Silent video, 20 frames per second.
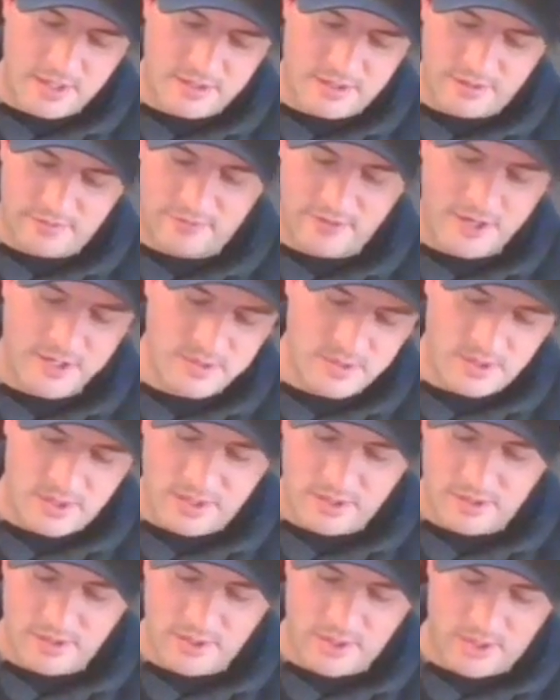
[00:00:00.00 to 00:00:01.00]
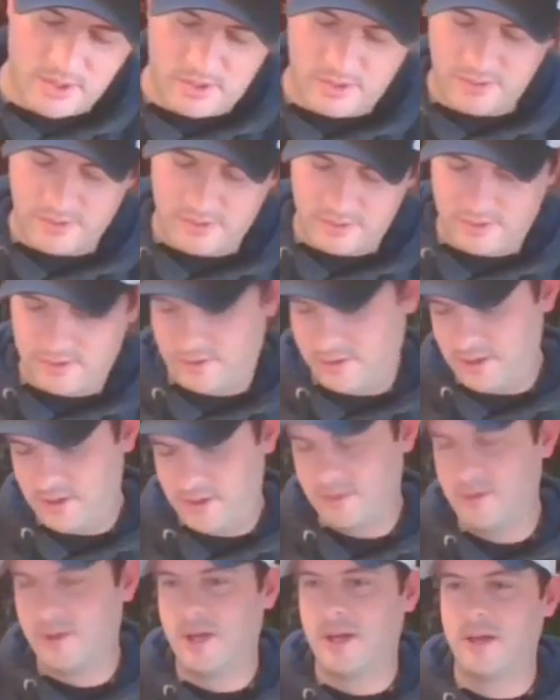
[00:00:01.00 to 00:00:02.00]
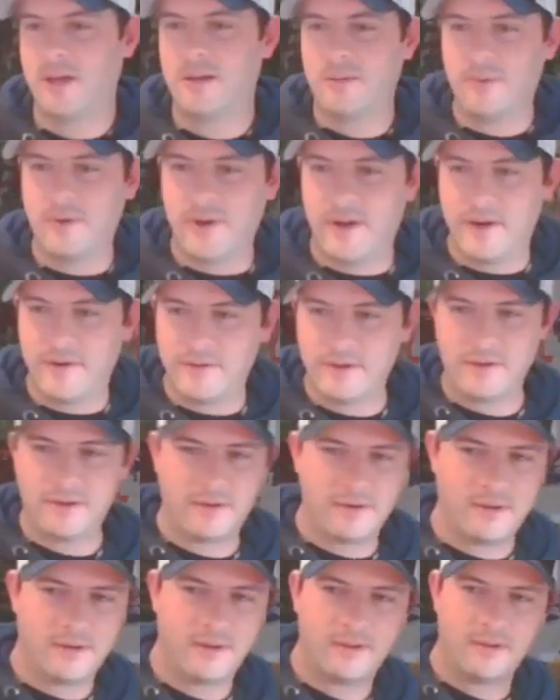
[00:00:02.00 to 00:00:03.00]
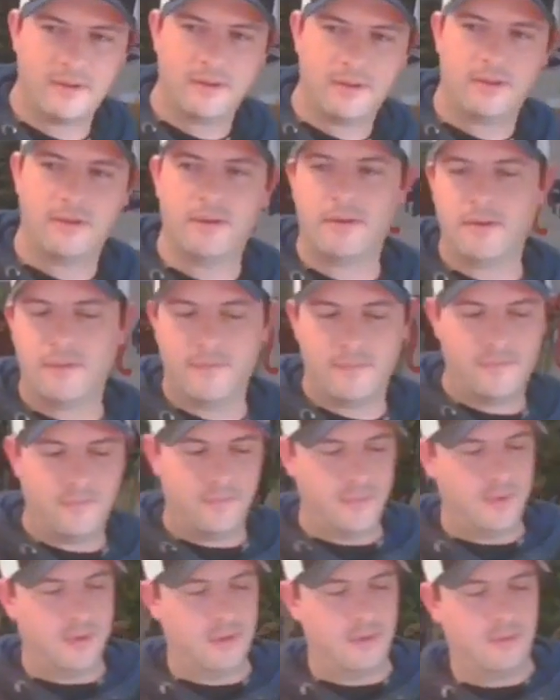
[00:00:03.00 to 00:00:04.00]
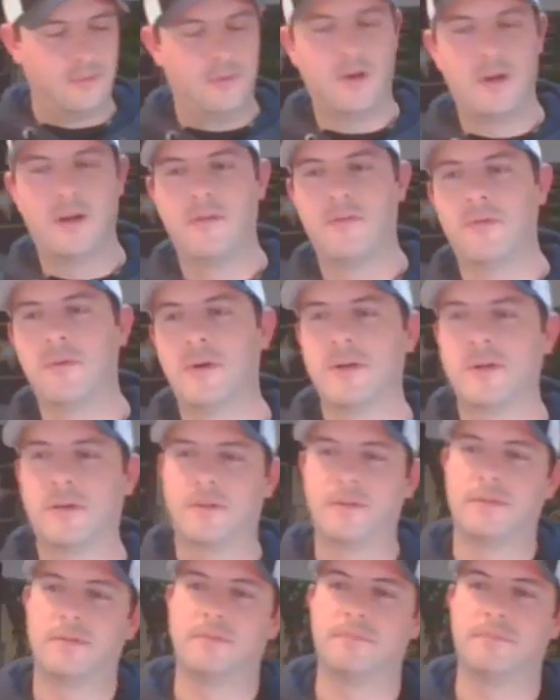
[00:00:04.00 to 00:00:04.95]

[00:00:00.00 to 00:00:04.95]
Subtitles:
they're friends with you, or either way, whatever. Whatever works.